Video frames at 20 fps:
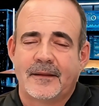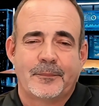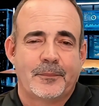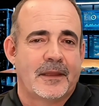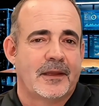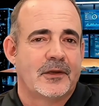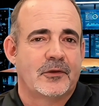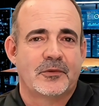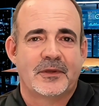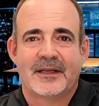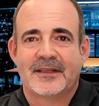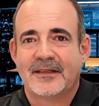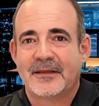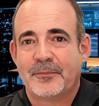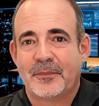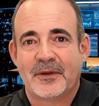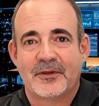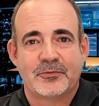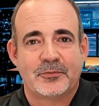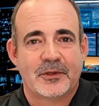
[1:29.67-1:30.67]
But the reason
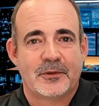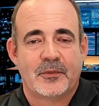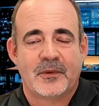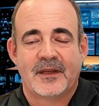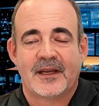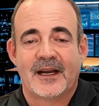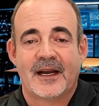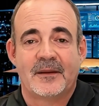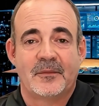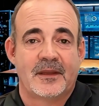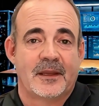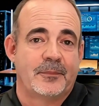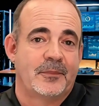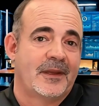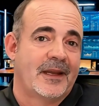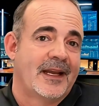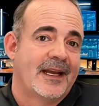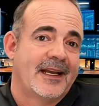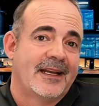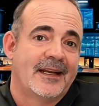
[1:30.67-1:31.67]
most people can't
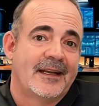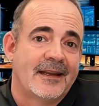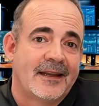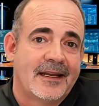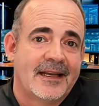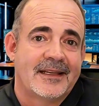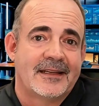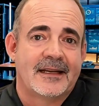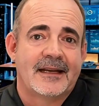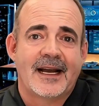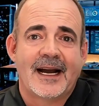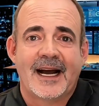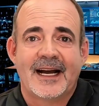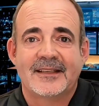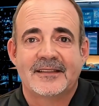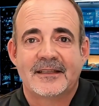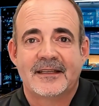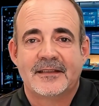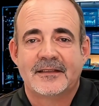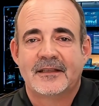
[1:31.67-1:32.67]
replicate it isn't
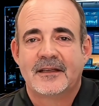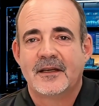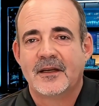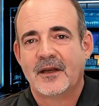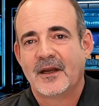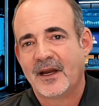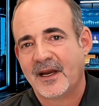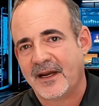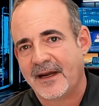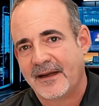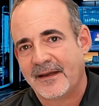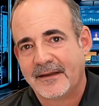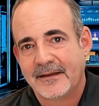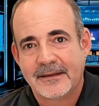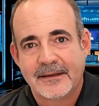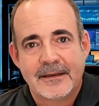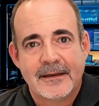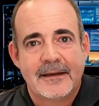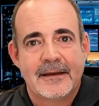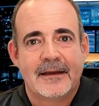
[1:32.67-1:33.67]
access to Claude.
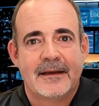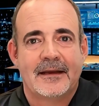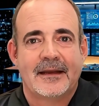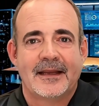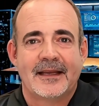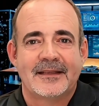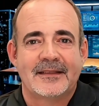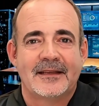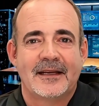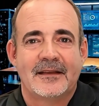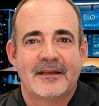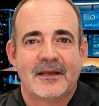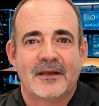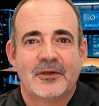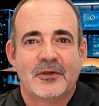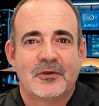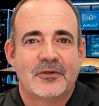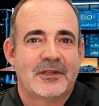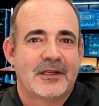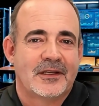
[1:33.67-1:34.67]
It's that they're
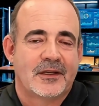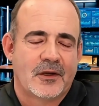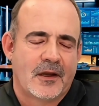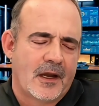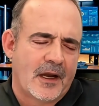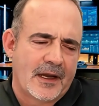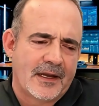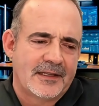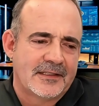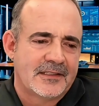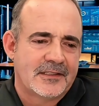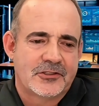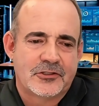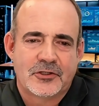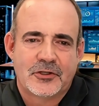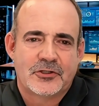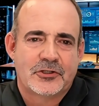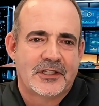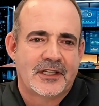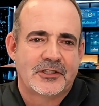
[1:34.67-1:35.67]
using Claude as a
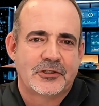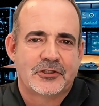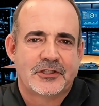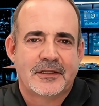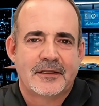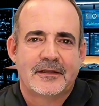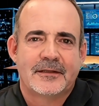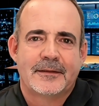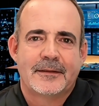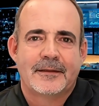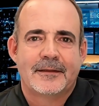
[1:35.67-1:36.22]
search engine.